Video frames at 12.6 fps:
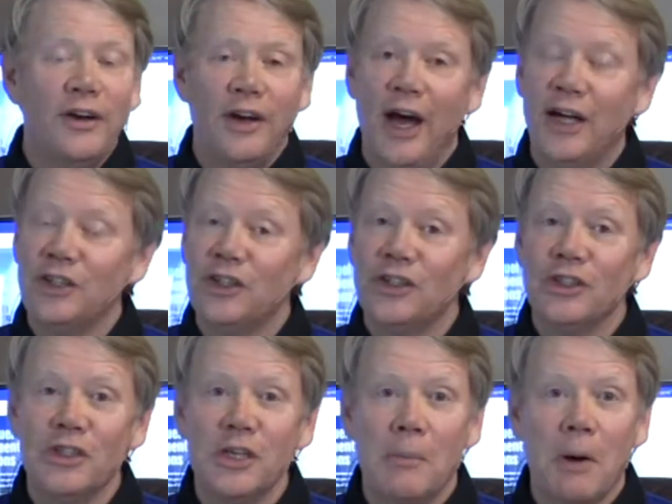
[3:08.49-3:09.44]
not just
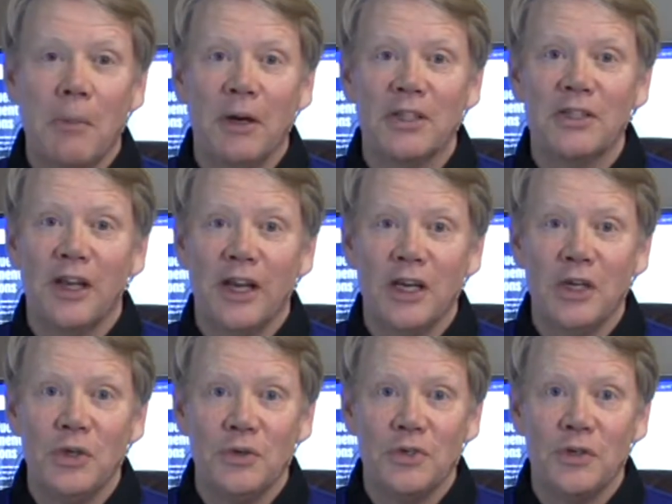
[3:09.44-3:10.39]
the summer months like it
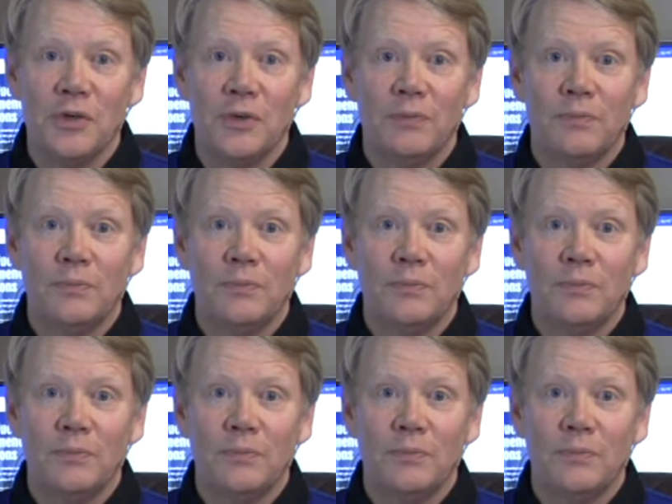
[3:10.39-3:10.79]
used to.